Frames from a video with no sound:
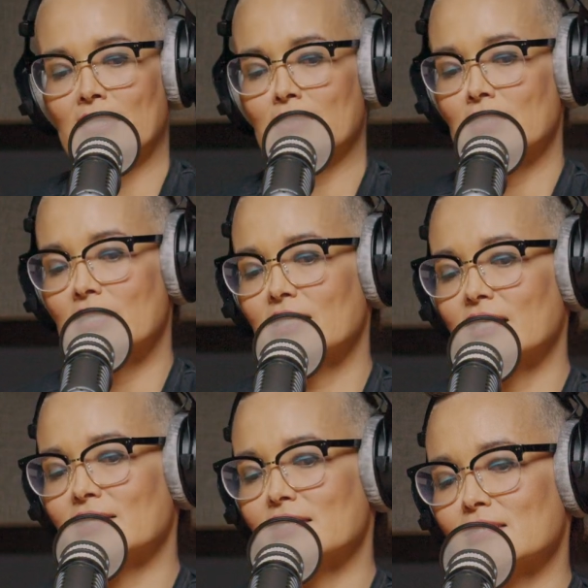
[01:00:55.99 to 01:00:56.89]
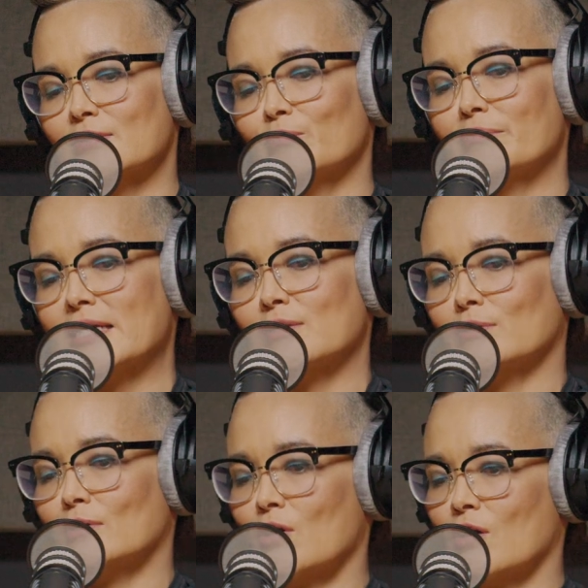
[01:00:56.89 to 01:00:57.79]
And he had these little
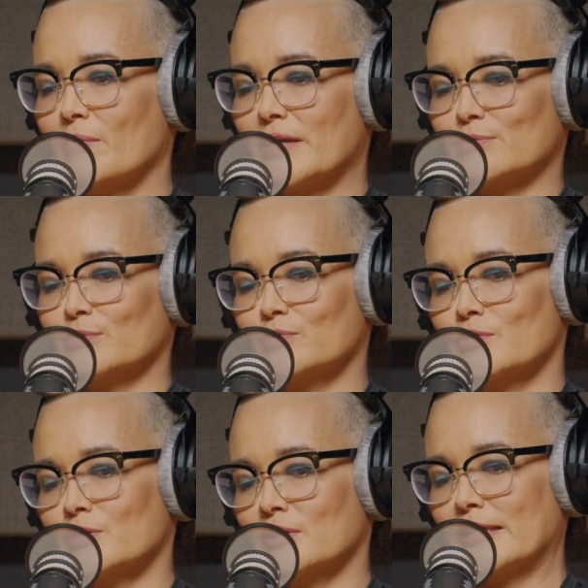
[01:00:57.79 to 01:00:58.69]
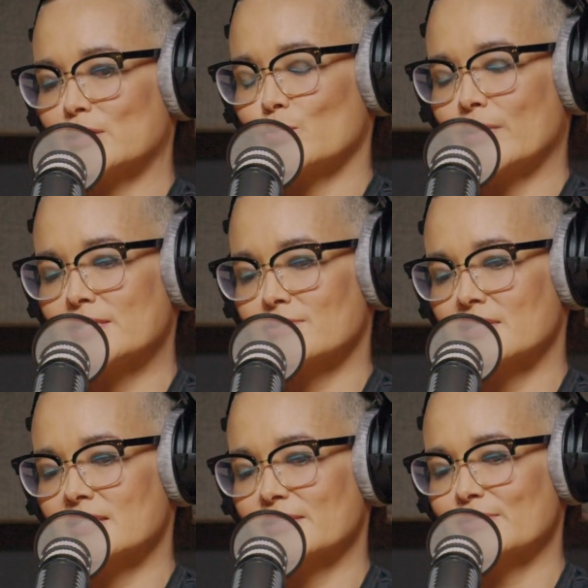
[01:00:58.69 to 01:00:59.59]
long metal like
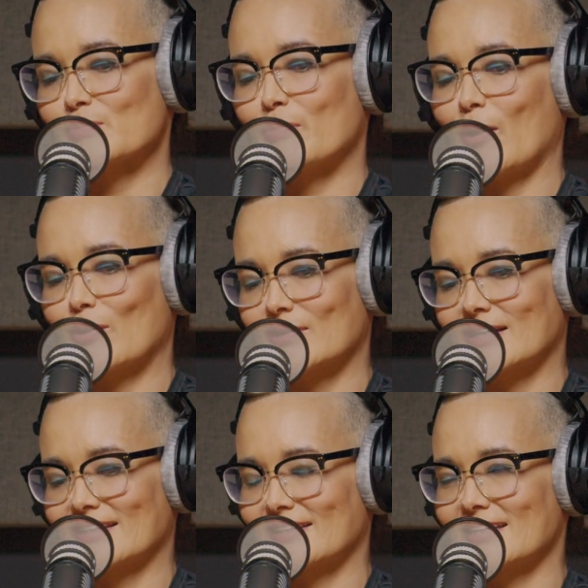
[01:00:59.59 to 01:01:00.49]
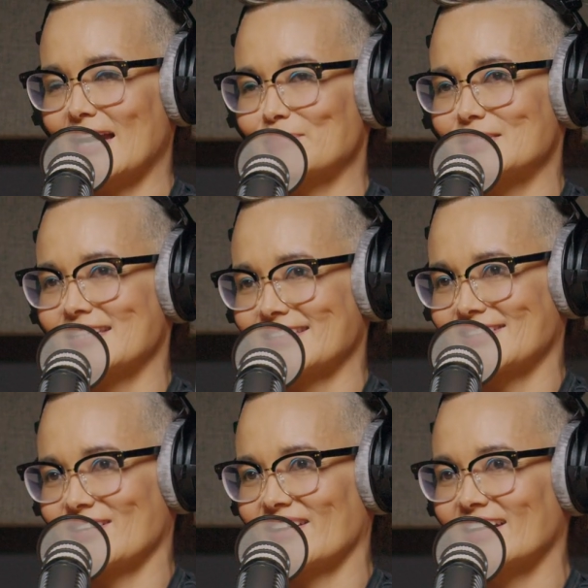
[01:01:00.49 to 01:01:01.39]
tweezery things, and he was poking at the
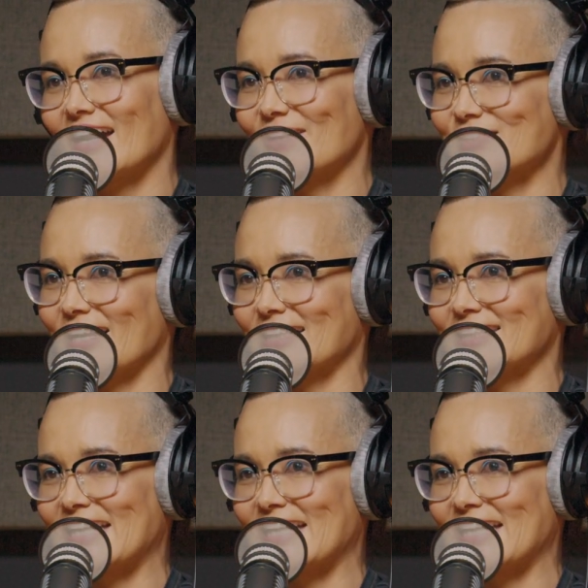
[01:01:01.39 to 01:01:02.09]
abscess going, and it was like a